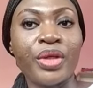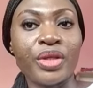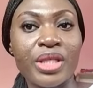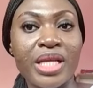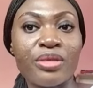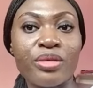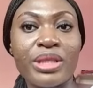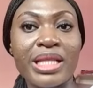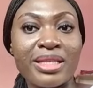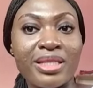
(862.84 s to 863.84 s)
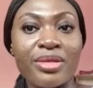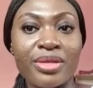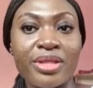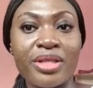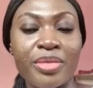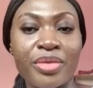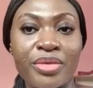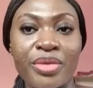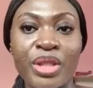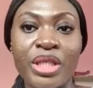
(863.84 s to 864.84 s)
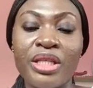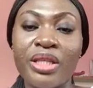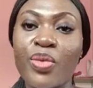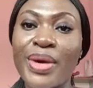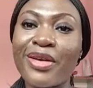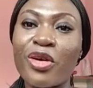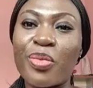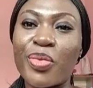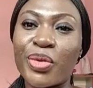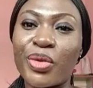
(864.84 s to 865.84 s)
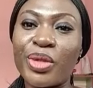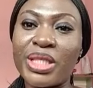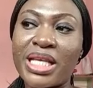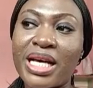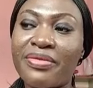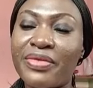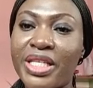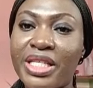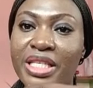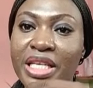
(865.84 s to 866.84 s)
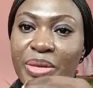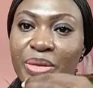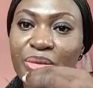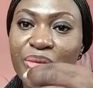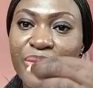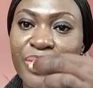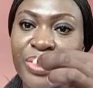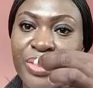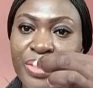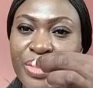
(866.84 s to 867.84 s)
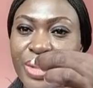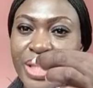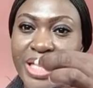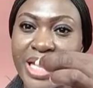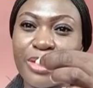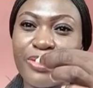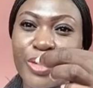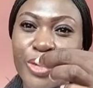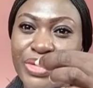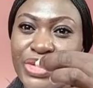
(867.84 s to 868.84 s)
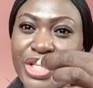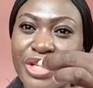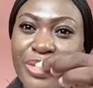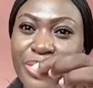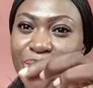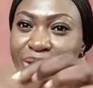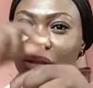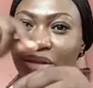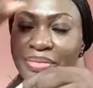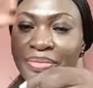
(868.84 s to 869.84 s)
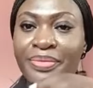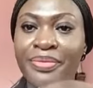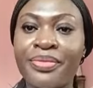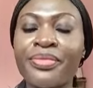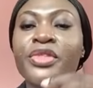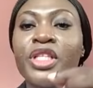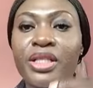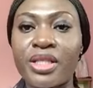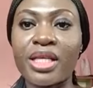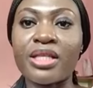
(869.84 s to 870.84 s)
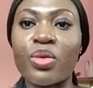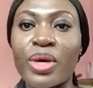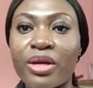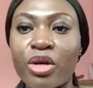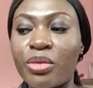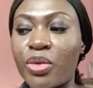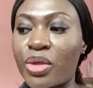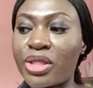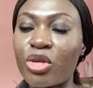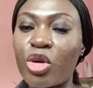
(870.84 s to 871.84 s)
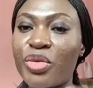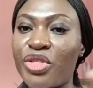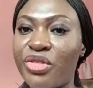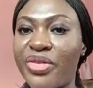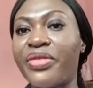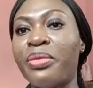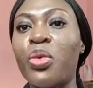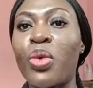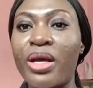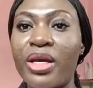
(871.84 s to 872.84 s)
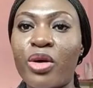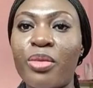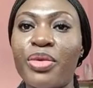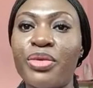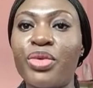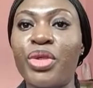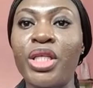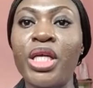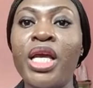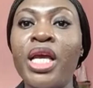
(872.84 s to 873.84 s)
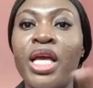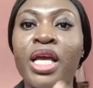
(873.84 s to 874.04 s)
Yes, that's 2 glasses on the table. The wine cup always have a tail, a kind of long tail, and yes, that's a wine cup. The water cup is different from the wine cup. Usually,